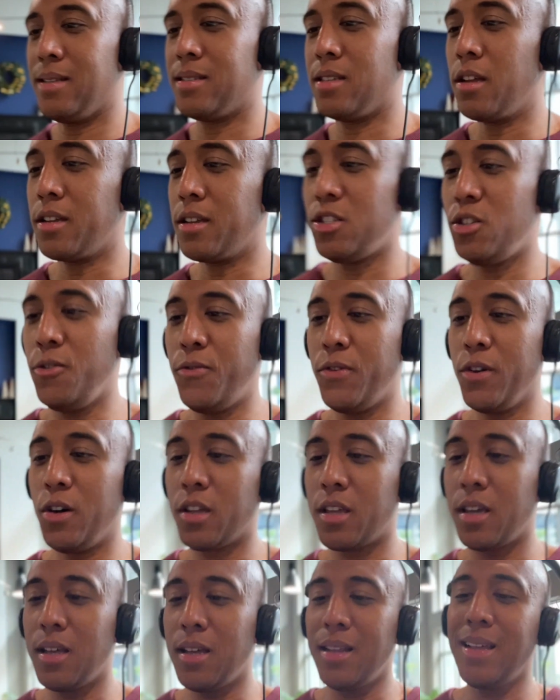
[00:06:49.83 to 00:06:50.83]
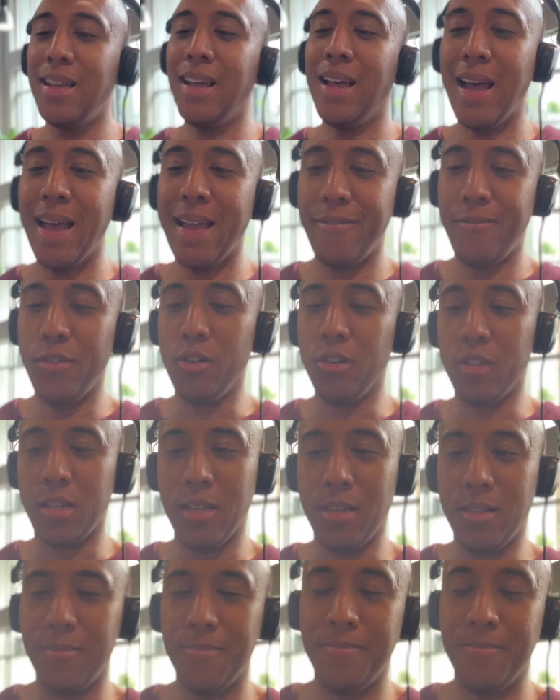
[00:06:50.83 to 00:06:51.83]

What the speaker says: as long as you feel good, I feel good.